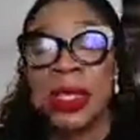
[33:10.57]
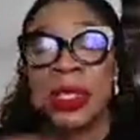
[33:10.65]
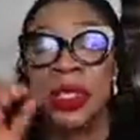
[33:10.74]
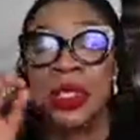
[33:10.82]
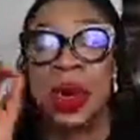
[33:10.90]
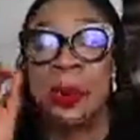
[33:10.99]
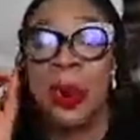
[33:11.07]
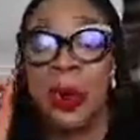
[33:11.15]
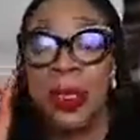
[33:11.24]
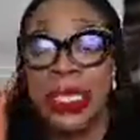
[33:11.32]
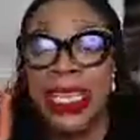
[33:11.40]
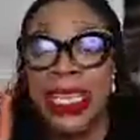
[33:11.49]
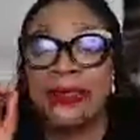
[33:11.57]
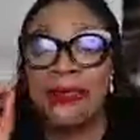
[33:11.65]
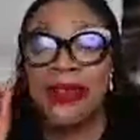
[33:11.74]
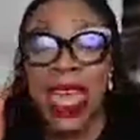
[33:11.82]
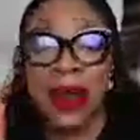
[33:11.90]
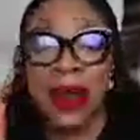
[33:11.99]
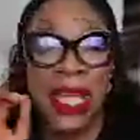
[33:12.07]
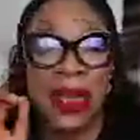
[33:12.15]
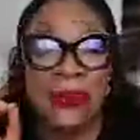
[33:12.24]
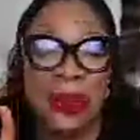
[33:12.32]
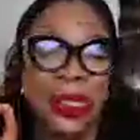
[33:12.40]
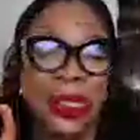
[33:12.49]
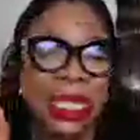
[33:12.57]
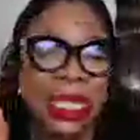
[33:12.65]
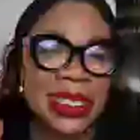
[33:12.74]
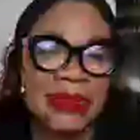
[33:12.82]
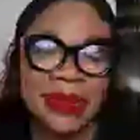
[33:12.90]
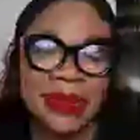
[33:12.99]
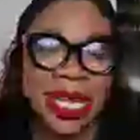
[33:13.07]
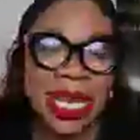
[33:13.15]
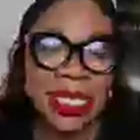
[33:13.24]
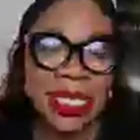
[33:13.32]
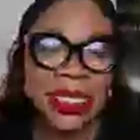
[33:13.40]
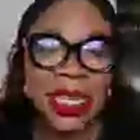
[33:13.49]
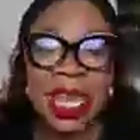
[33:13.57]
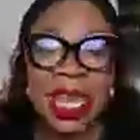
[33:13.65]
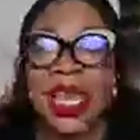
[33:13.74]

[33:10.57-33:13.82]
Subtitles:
Support is very important in pregnancy.